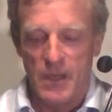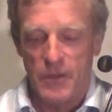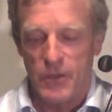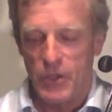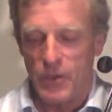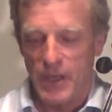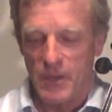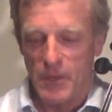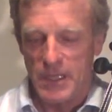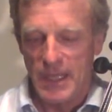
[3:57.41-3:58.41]
the two other
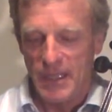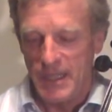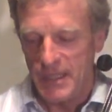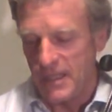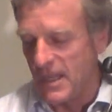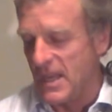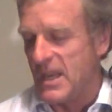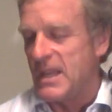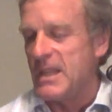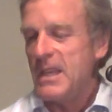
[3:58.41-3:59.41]
modalities.
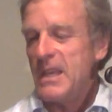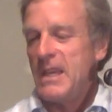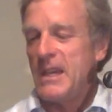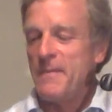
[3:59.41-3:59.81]
The